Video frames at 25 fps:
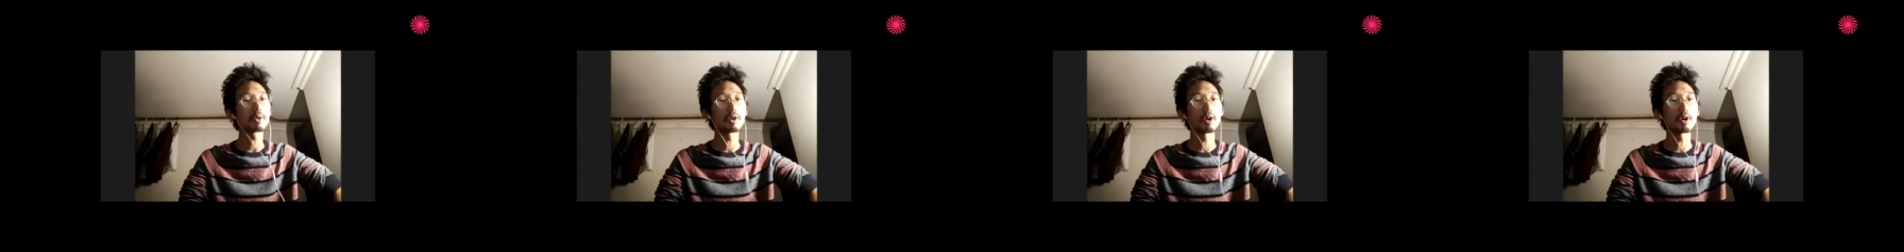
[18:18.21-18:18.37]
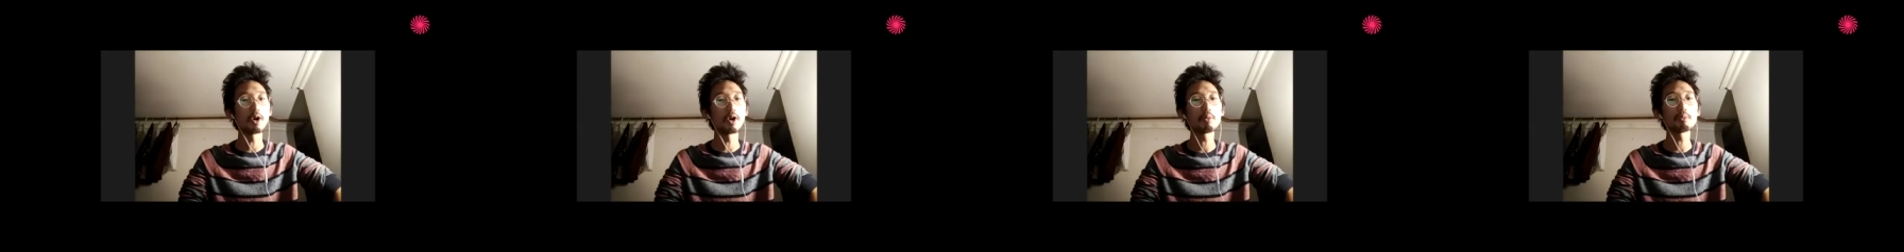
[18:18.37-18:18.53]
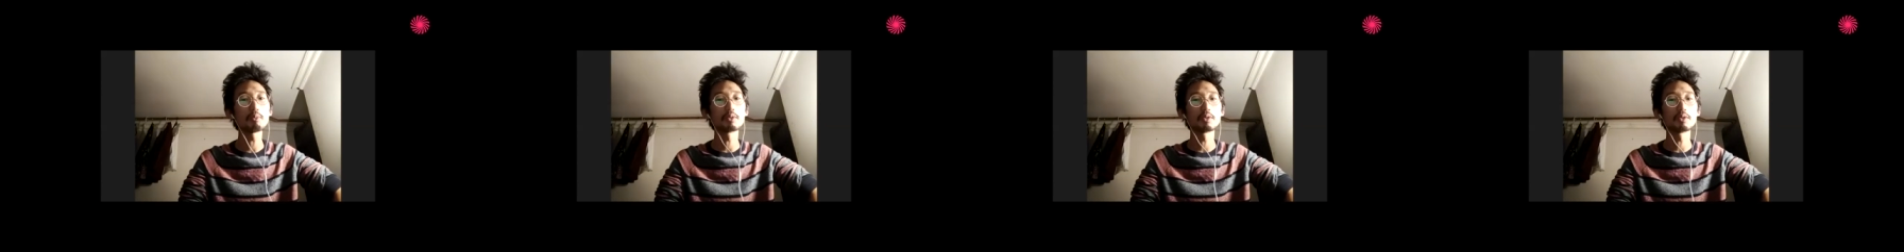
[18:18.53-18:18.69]

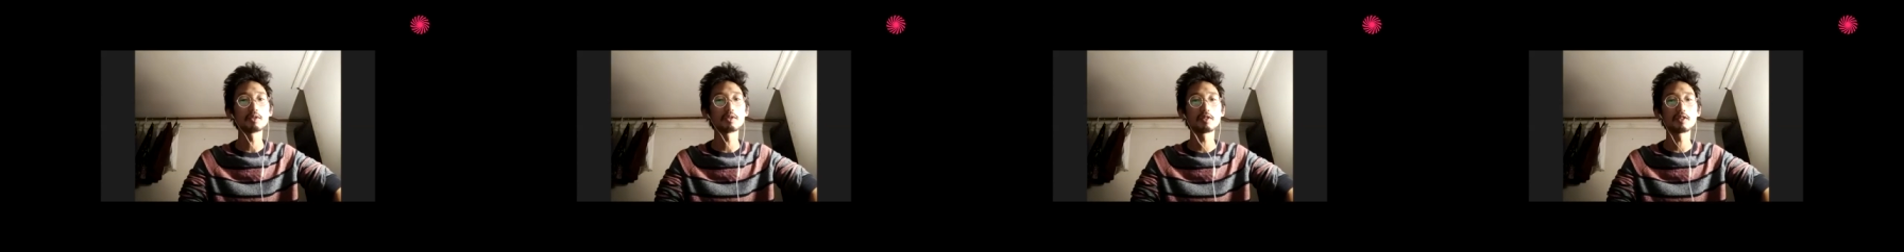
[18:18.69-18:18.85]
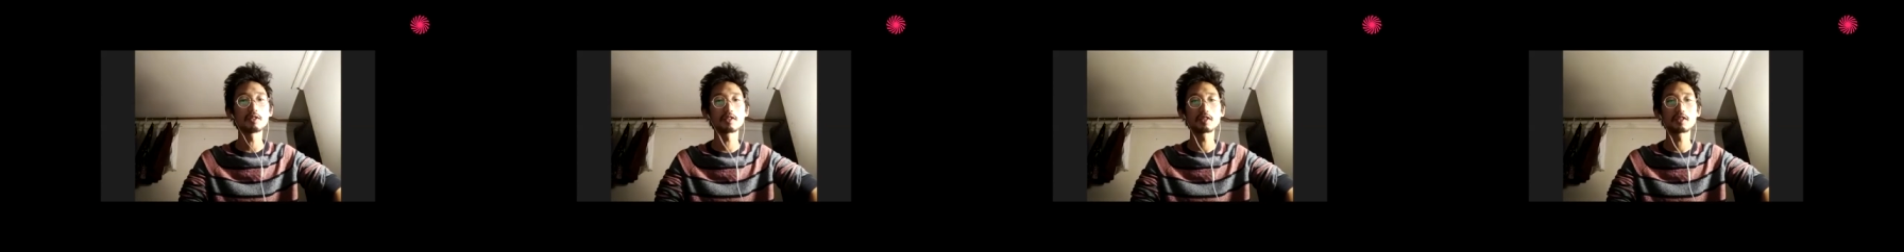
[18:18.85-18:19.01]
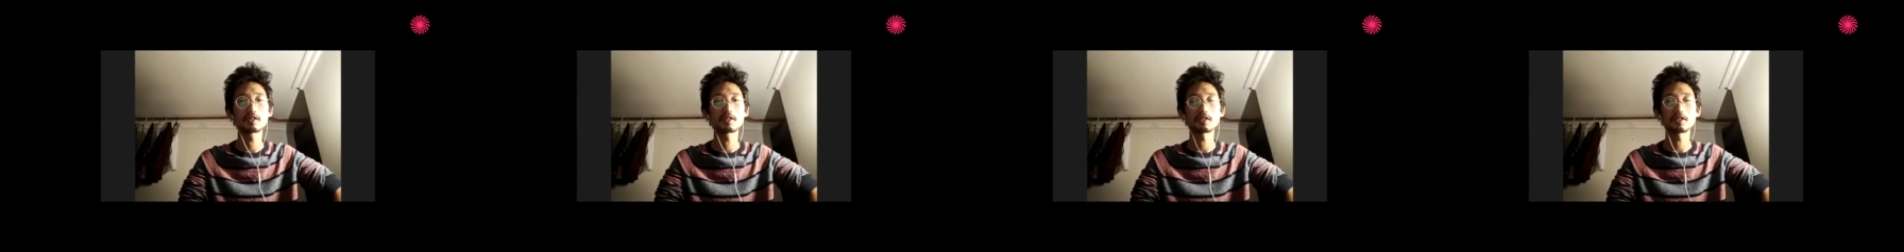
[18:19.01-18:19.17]
open
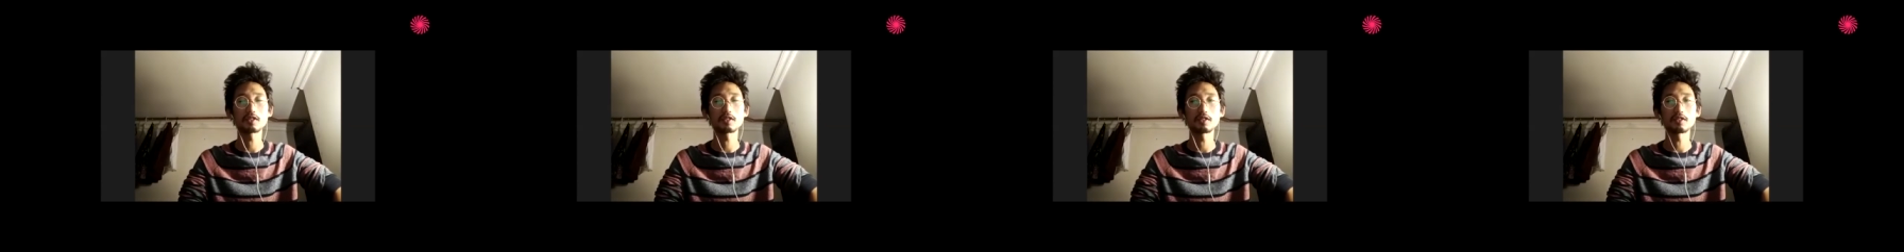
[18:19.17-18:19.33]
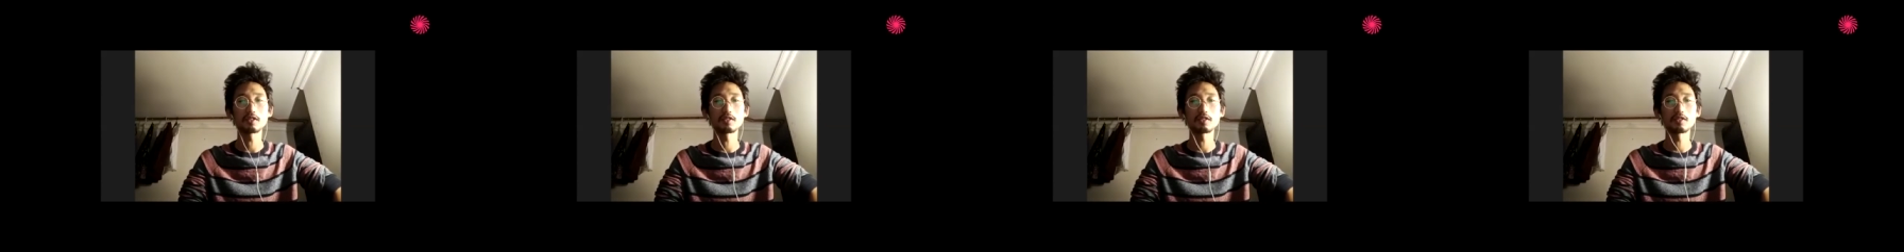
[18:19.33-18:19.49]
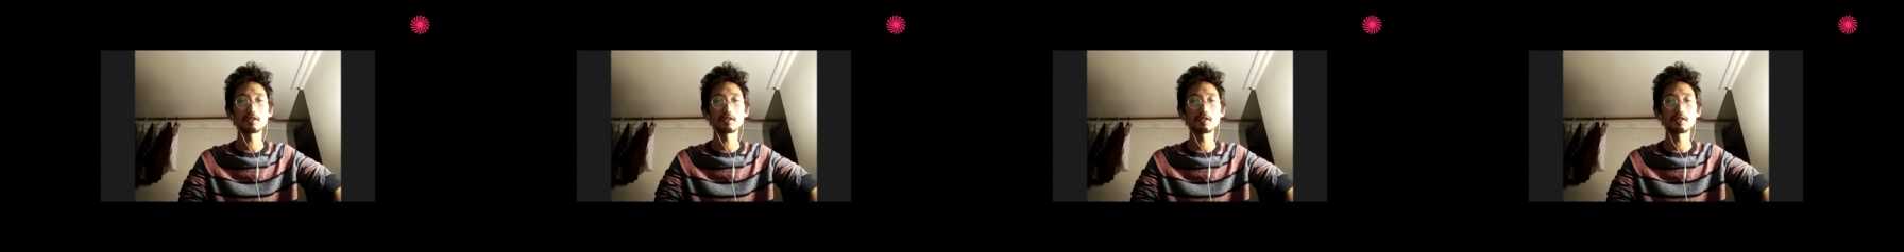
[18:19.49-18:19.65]

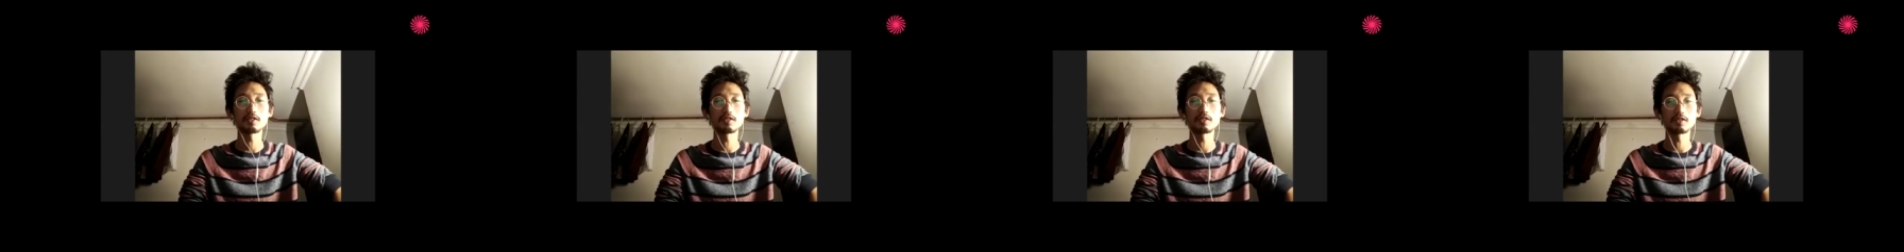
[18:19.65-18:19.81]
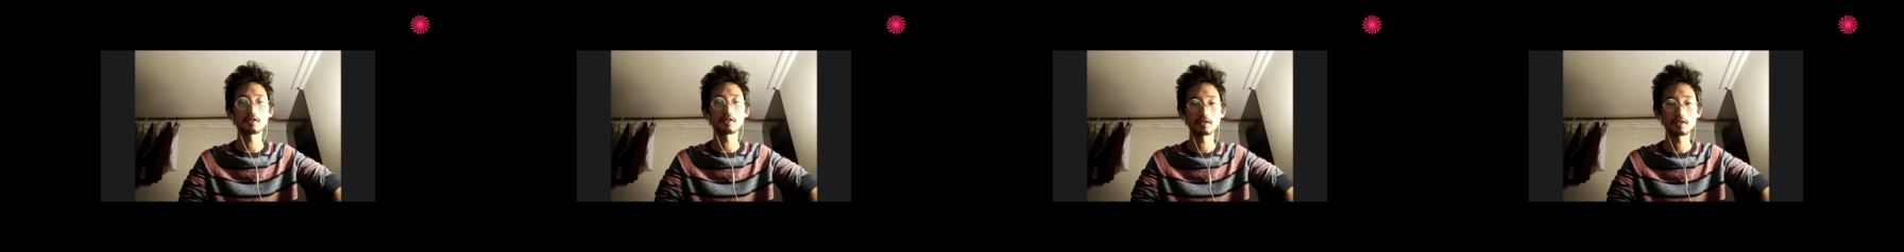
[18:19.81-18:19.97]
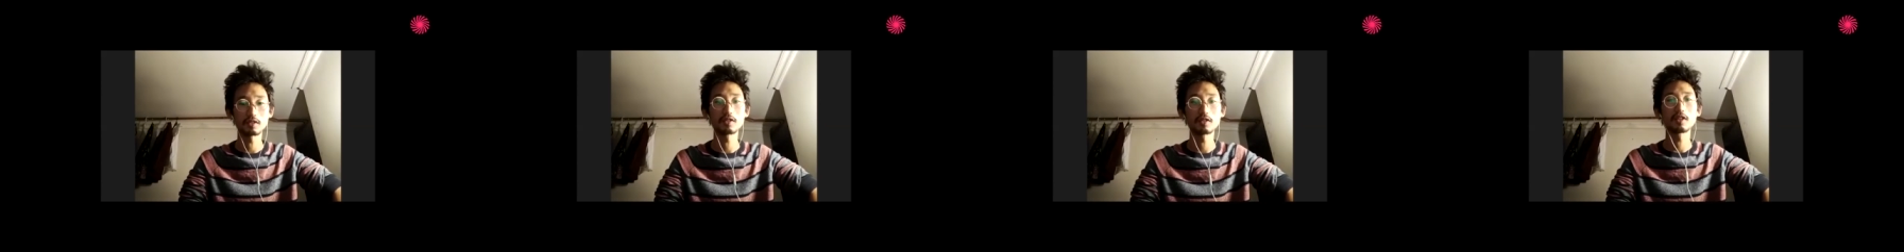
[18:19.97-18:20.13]

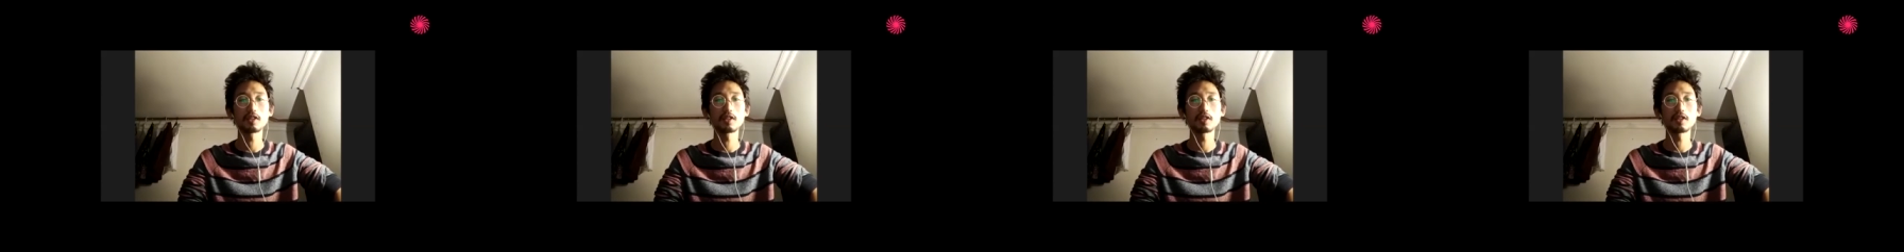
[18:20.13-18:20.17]
um,